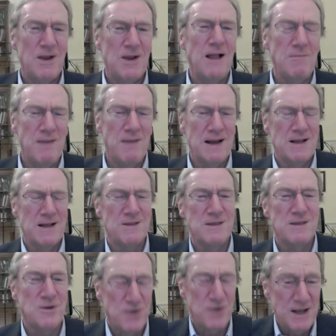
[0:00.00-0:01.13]
that would help matters,
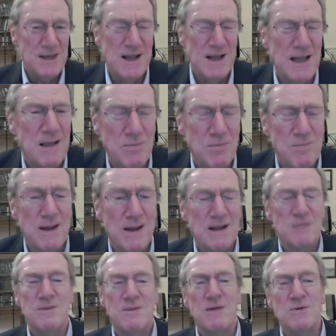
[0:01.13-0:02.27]
and the trade deal helped
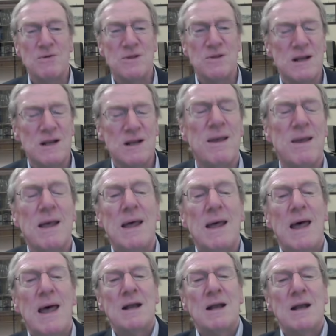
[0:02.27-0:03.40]
matters, but there would certainly be
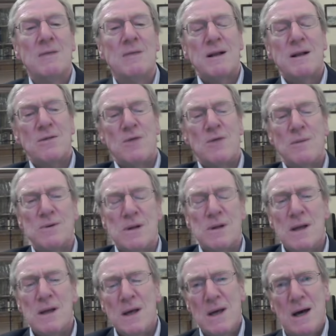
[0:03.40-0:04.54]
economic
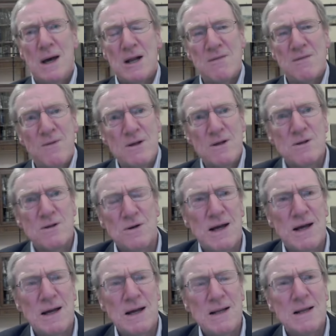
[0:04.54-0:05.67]
disruption. And as far as
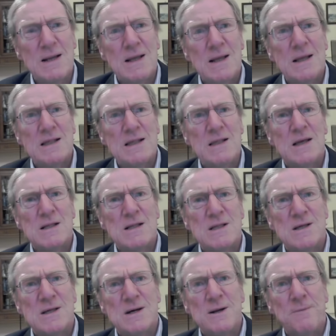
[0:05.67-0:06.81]
Northern Ireland is
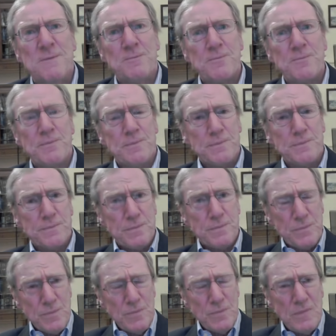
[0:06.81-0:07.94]
concerned,
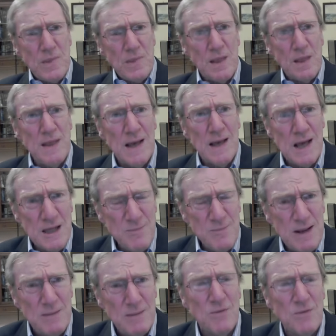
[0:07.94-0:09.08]
there has
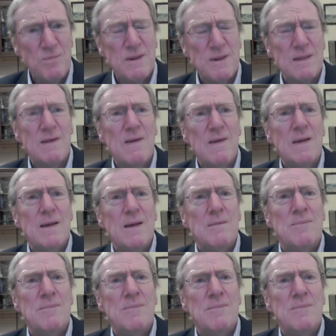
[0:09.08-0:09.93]
been a movement